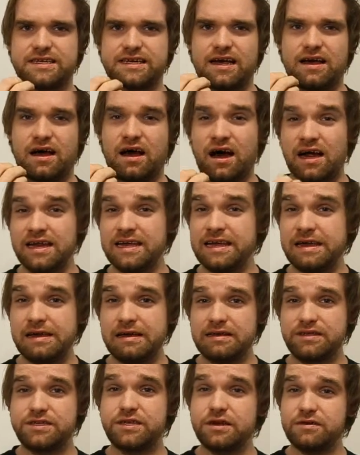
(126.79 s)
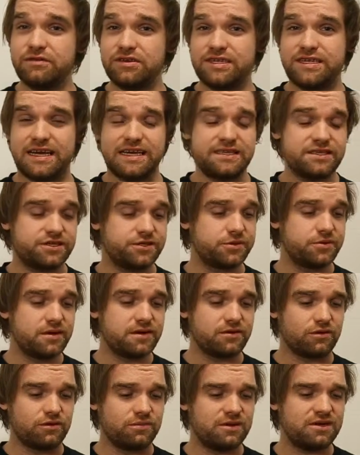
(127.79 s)
like a honey sort of a taste to
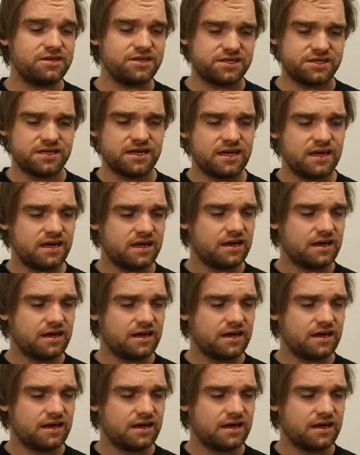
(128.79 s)
it, almost,